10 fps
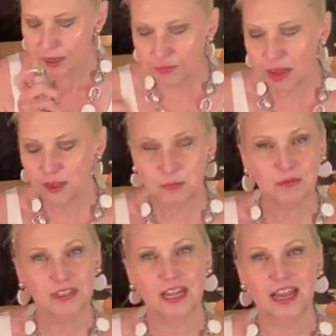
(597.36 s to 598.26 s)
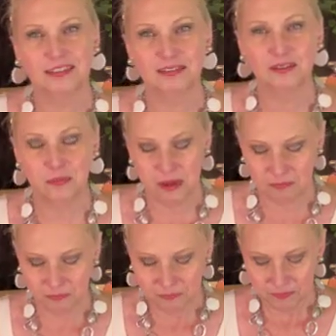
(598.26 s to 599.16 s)
My husband really likes this one.
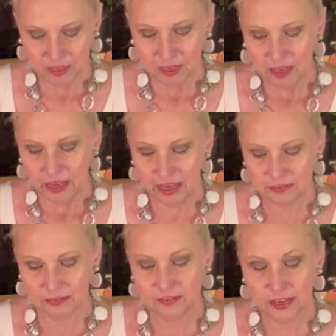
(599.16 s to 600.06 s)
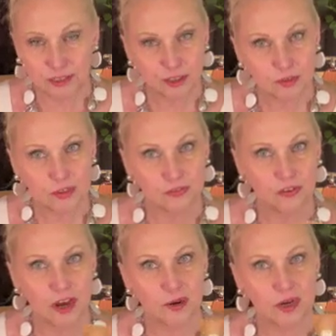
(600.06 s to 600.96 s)
It's a sensuous
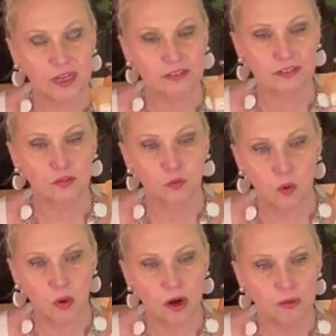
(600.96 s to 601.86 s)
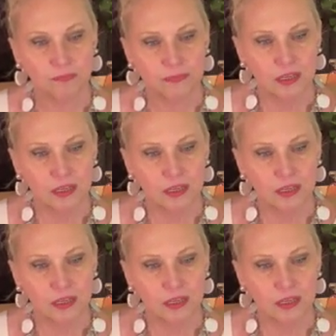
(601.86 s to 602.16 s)
fragrance. It's warm.